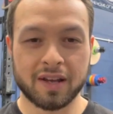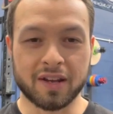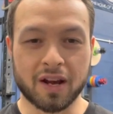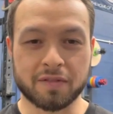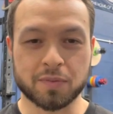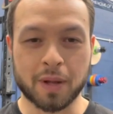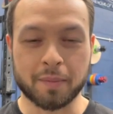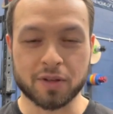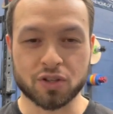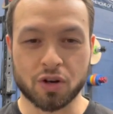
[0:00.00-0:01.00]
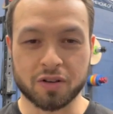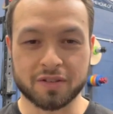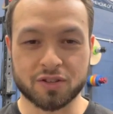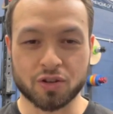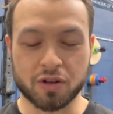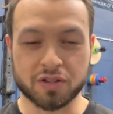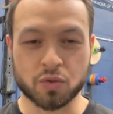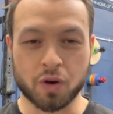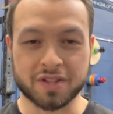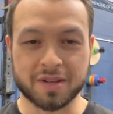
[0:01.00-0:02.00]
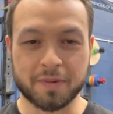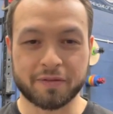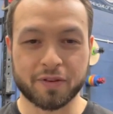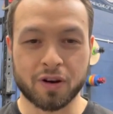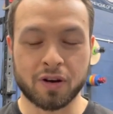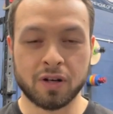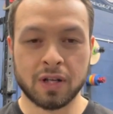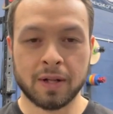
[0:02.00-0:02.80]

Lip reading: You know, I've split my short squatting before.